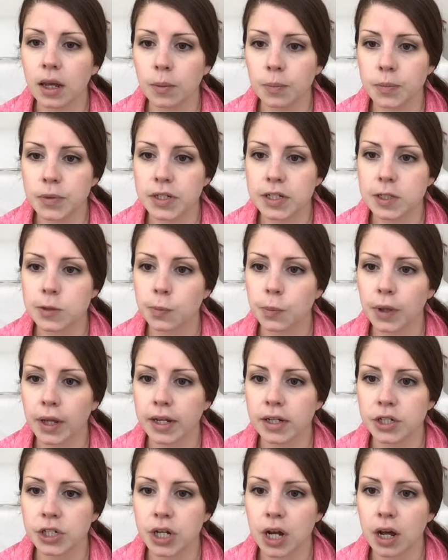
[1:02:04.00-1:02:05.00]
hip
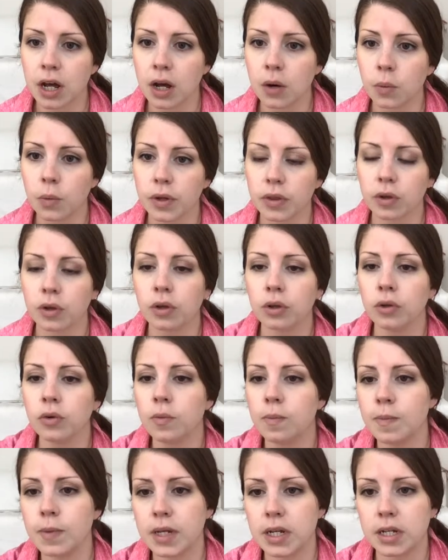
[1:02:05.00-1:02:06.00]
dysplasia with
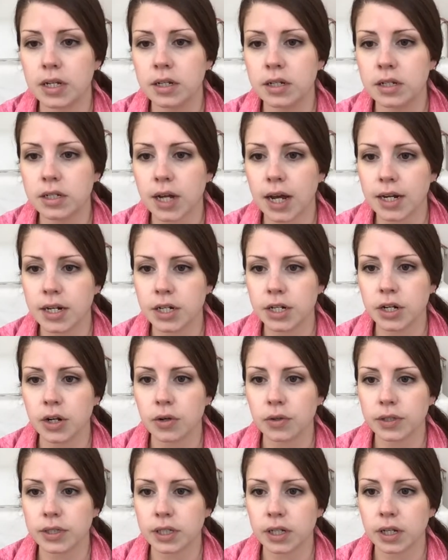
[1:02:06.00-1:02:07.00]
glute med
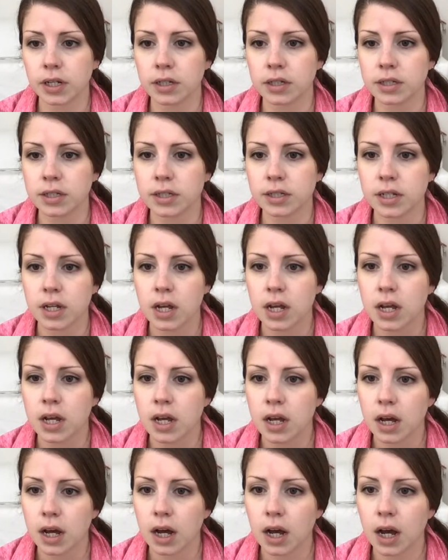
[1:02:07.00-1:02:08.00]
tendinosis,
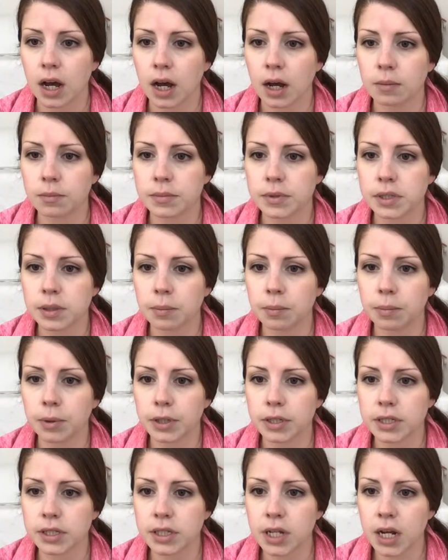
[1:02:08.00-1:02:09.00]
some
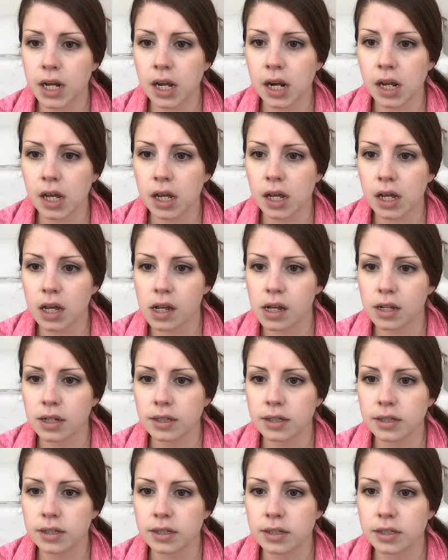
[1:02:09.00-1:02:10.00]

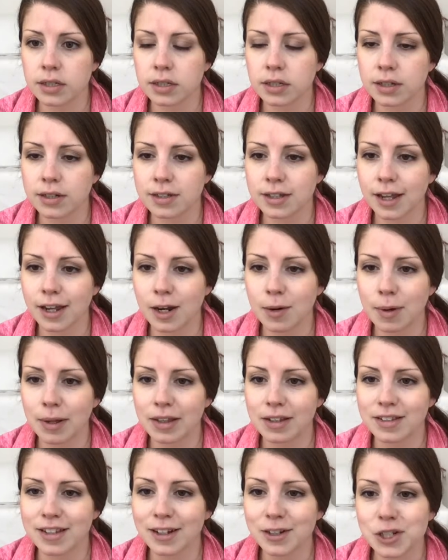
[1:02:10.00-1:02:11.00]
bursitis. Excited
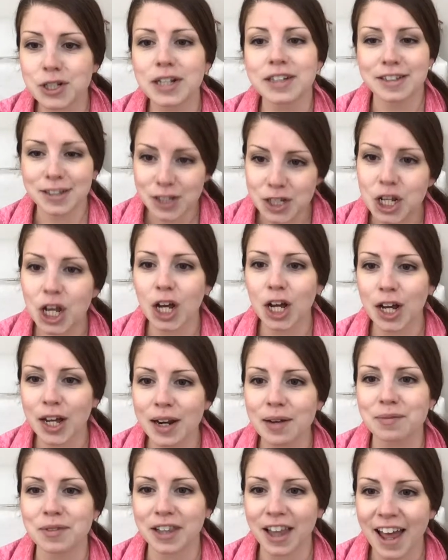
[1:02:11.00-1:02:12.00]
about these exercises.
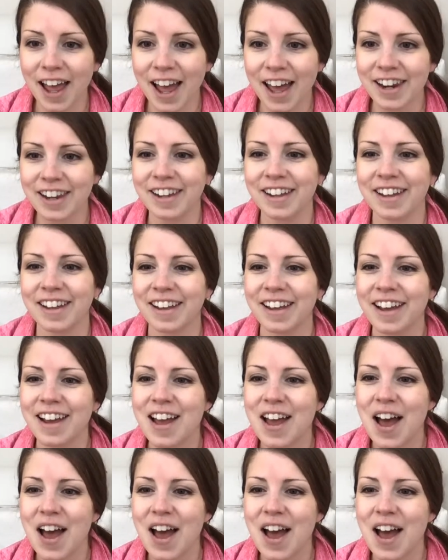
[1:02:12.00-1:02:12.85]
Good, I'm glad.